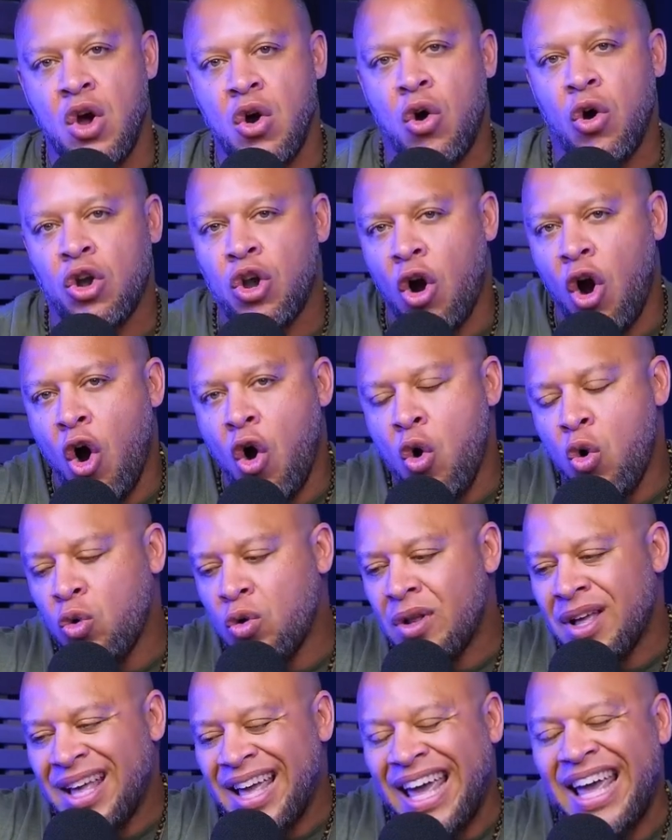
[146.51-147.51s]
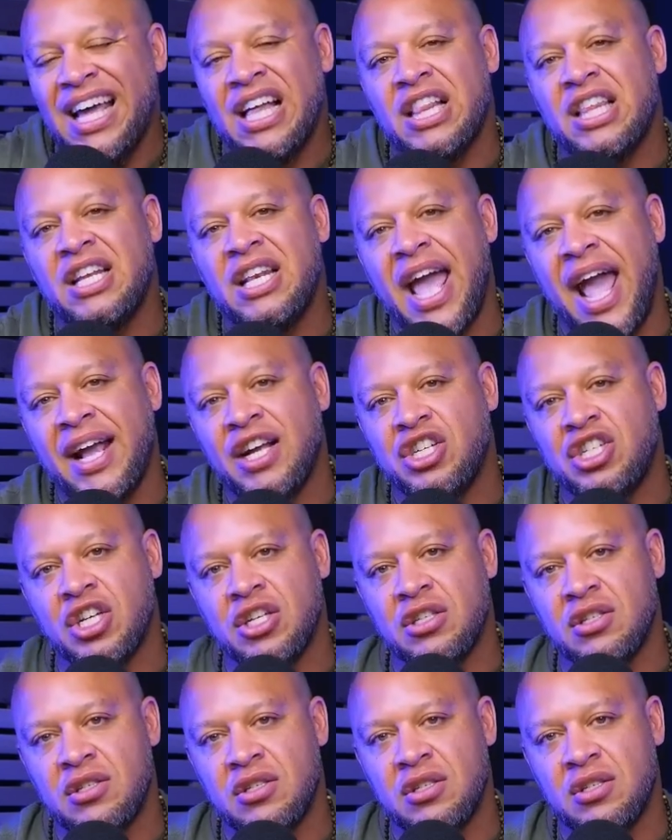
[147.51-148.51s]
or your own
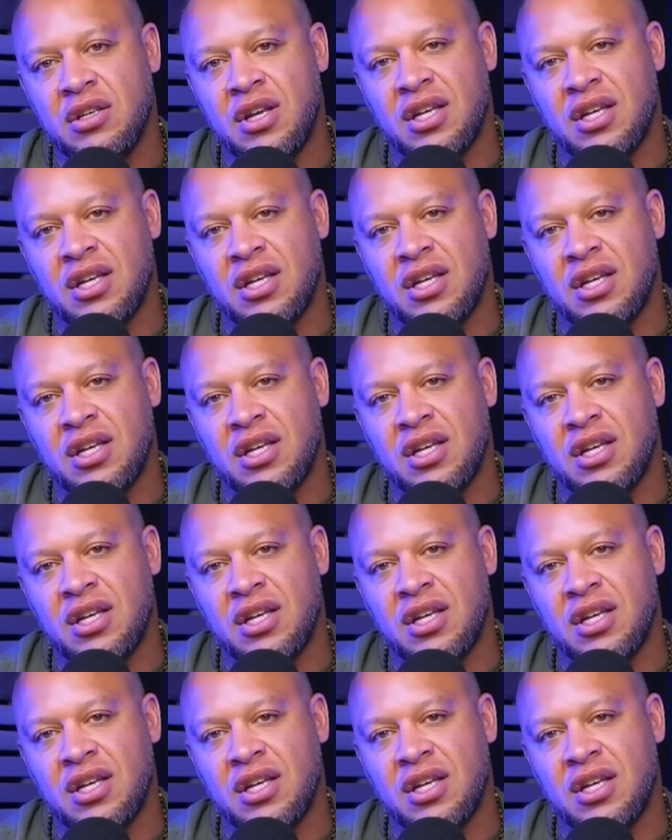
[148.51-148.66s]
inclinations